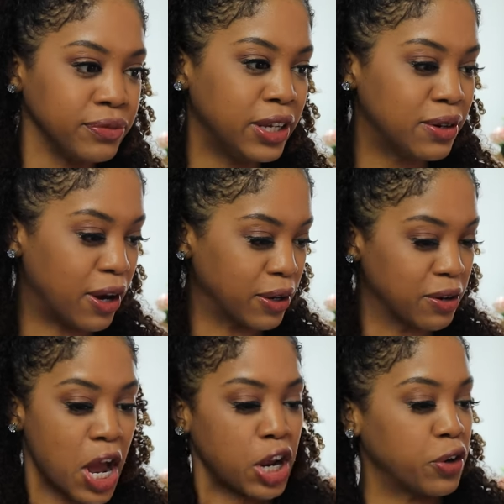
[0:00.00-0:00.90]
you know
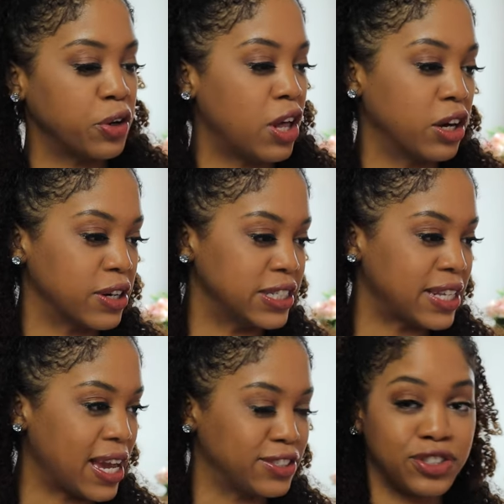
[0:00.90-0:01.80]
you're you're no longer a
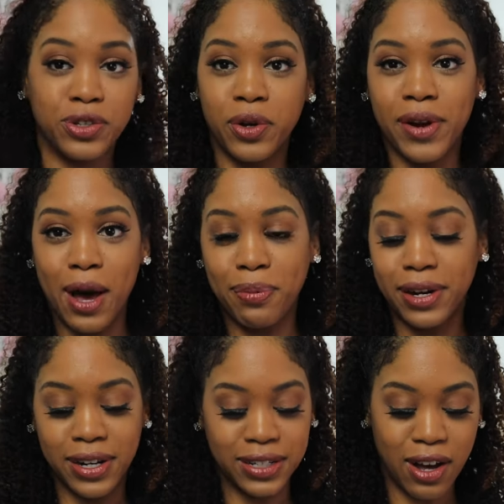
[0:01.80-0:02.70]
size two you're now
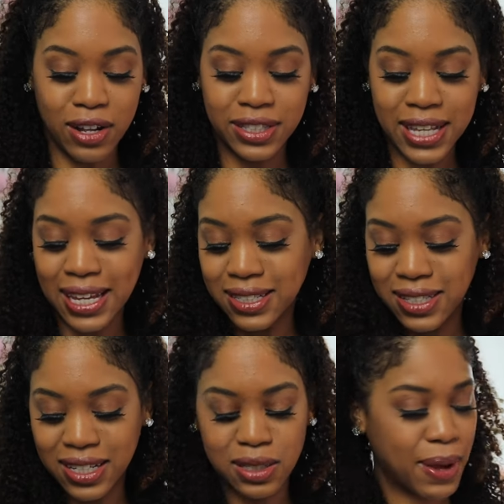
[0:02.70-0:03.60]
putting in on size
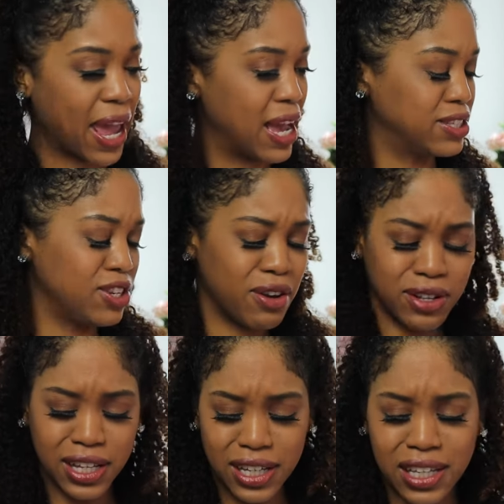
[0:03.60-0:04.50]
six pants you know
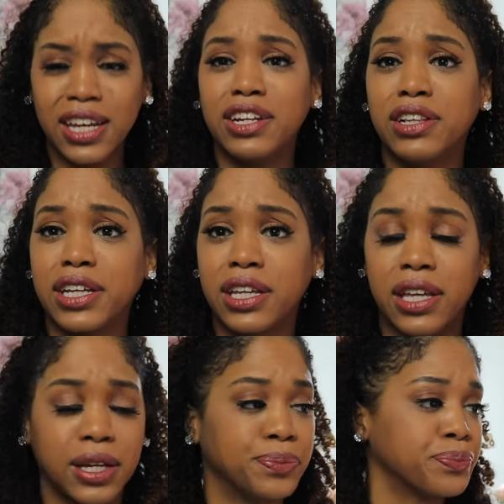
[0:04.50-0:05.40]
you're looking good you're looking
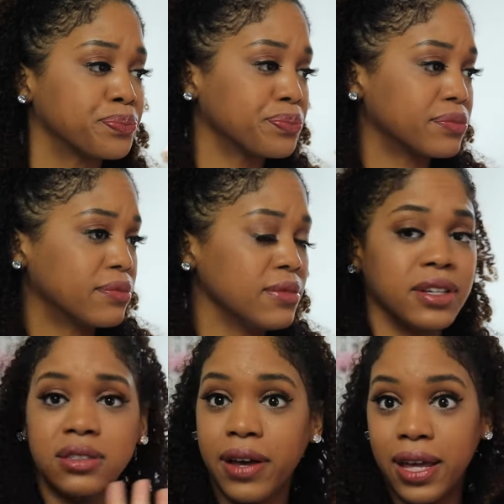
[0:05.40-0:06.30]
good
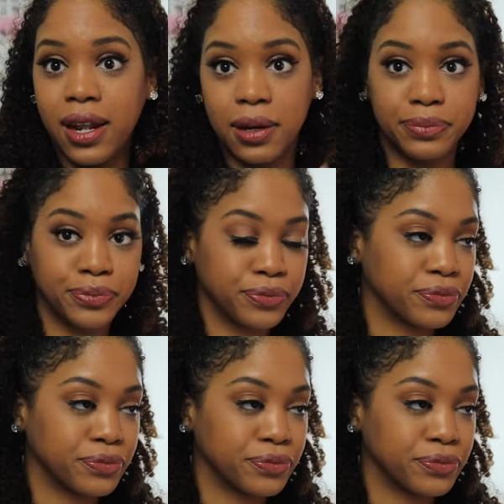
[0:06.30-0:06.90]
so i get it